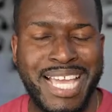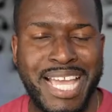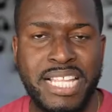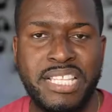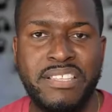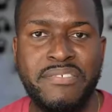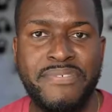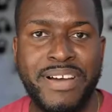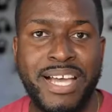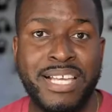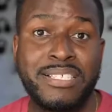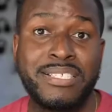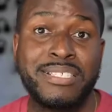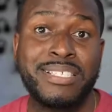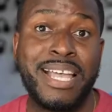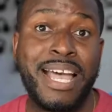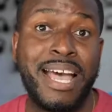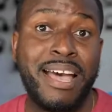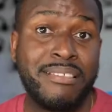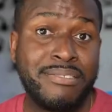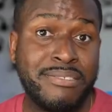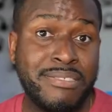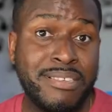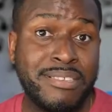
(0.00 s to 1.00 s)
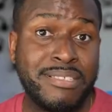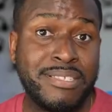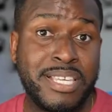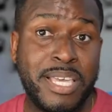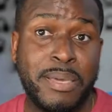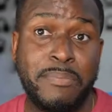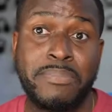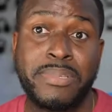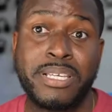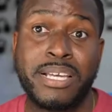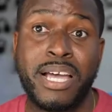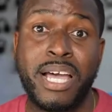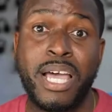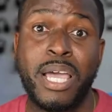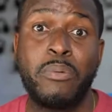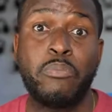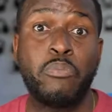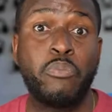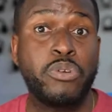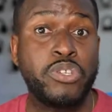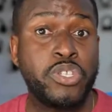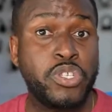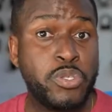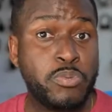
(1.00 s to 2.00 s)
10 devices at the same
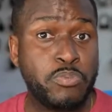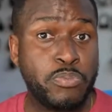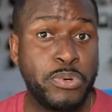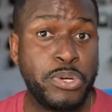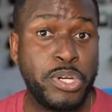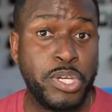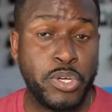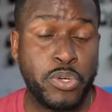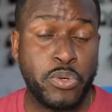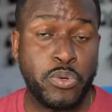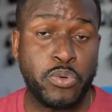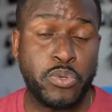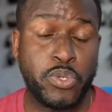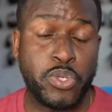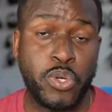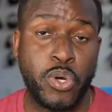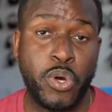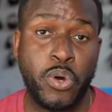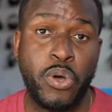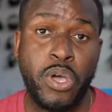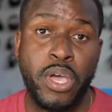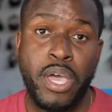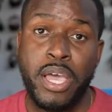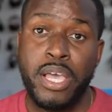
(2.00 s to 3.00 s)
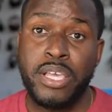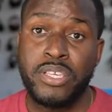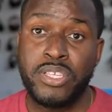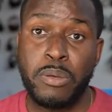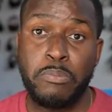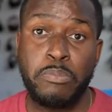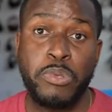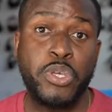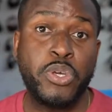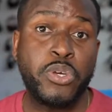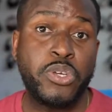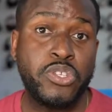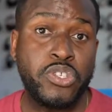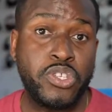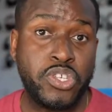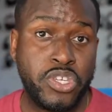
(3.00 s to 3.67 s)
time which is pretty cool so something you can